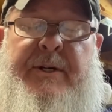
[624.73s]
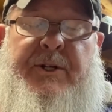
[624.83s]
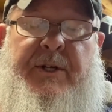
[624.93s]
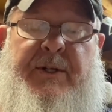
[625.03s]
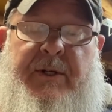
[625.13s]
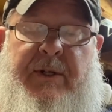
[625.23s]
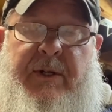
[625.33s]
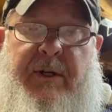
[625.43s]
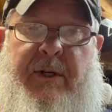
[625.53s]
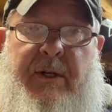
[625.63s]
it just
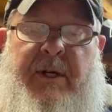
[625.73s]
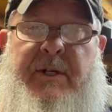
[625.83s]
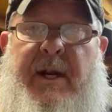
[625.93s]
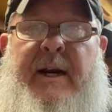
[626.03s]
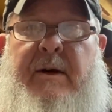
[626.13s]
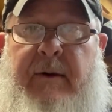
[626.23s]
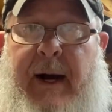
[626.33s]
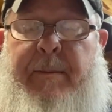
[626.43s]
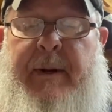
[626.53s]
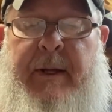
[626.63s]
looks like
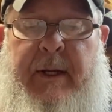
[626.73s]
crap.